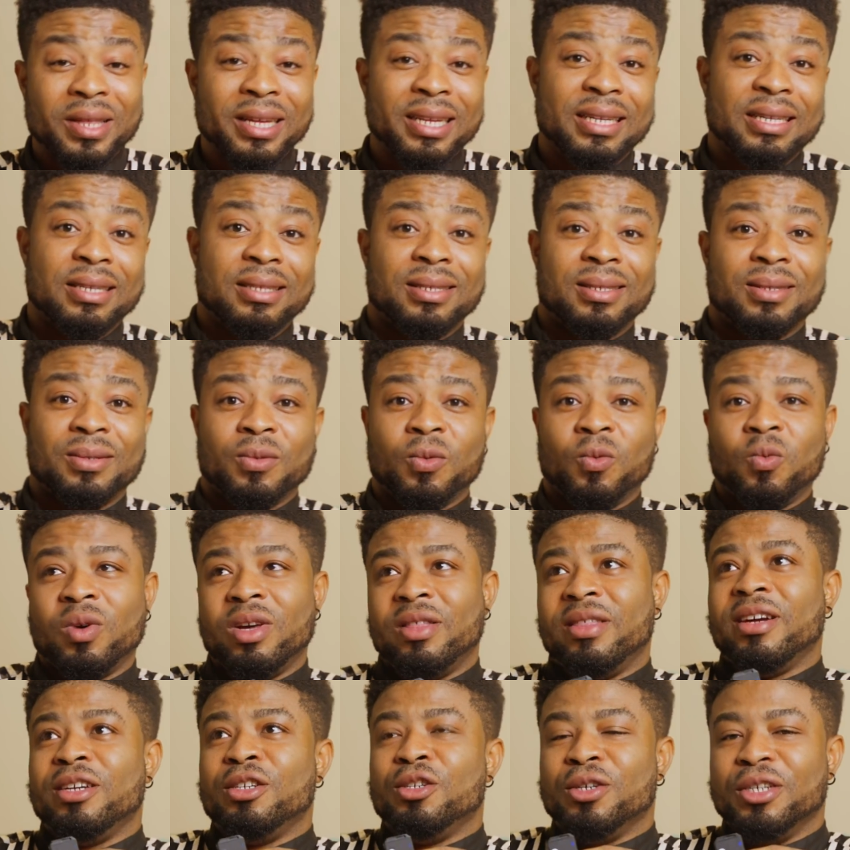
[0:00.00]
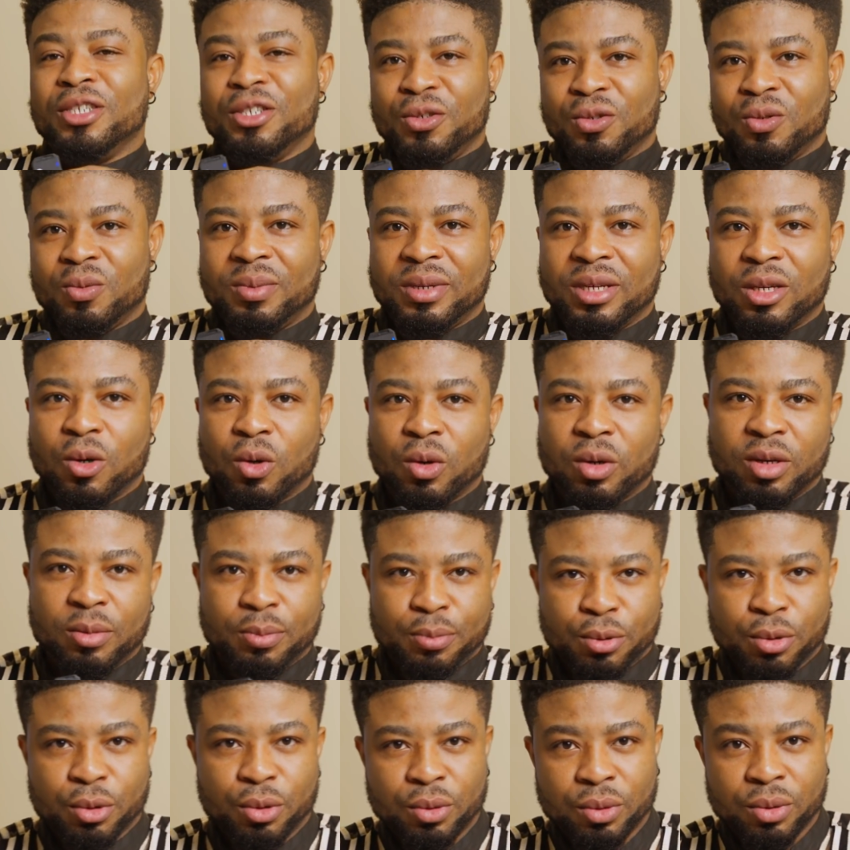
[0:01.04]
thing is, whether you're a newbie or a
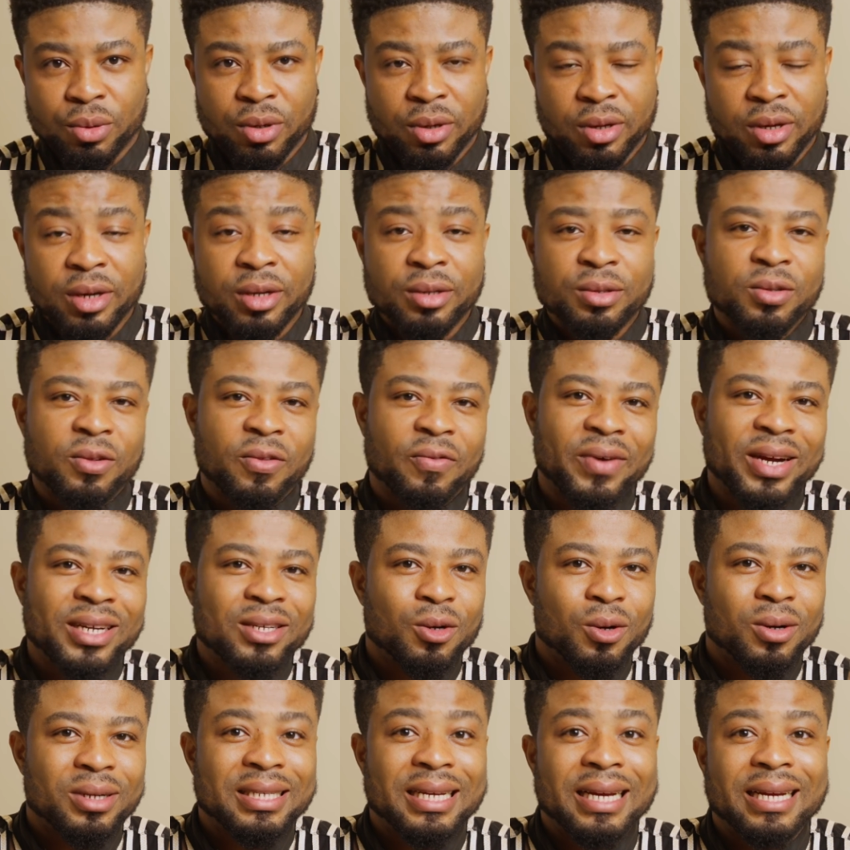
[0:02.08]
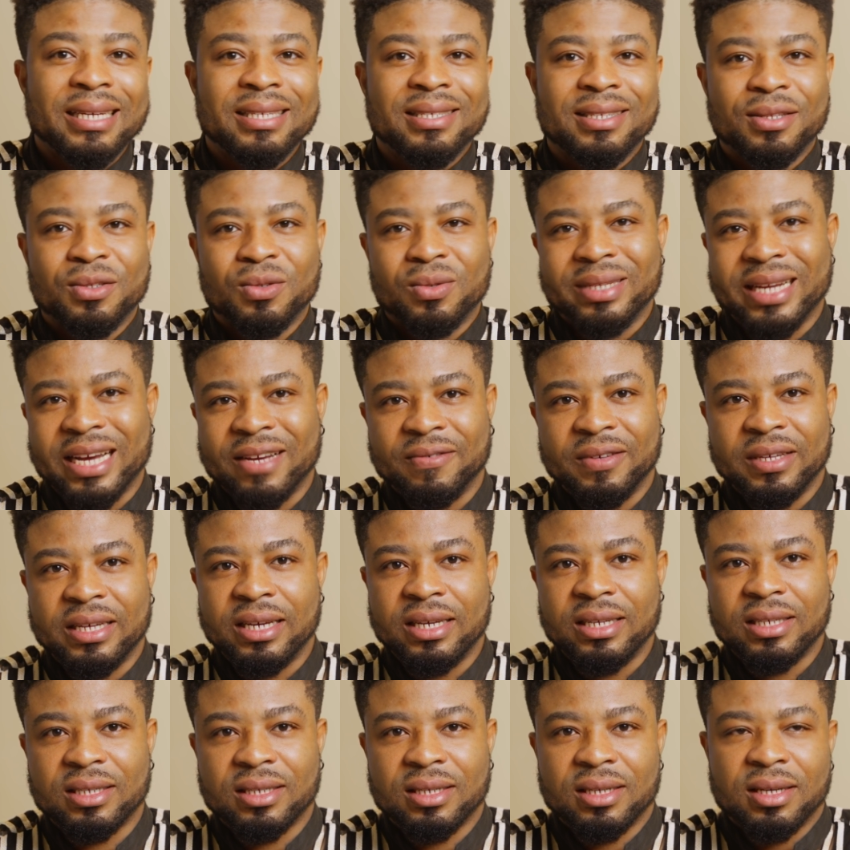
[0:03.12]
pro, you'll find Octa easy to
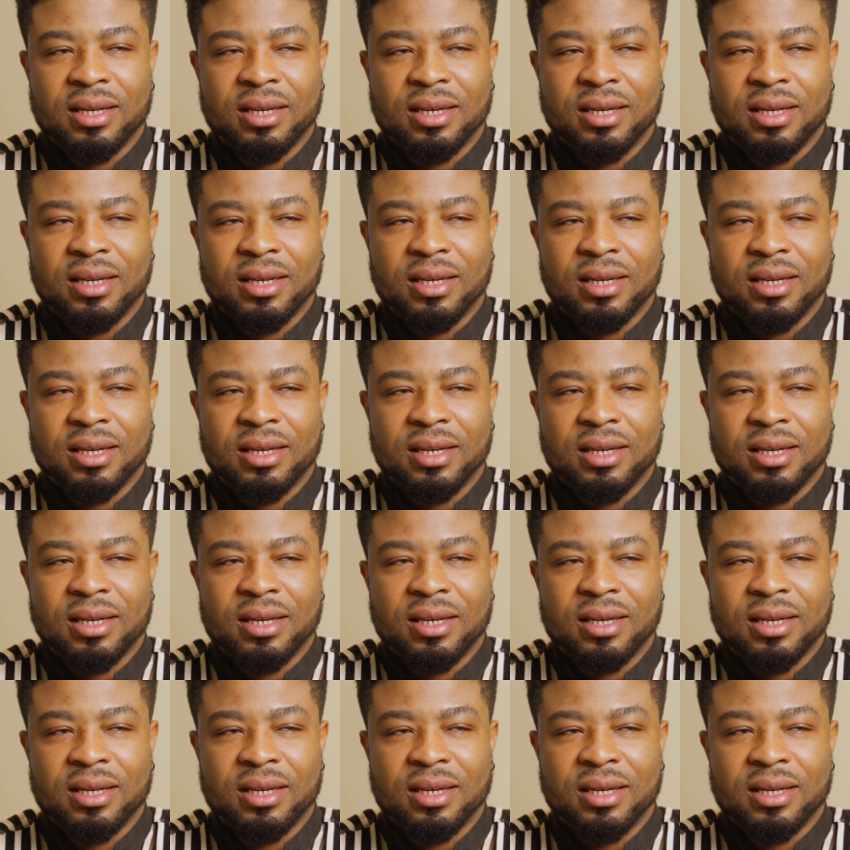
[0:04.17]
navigate.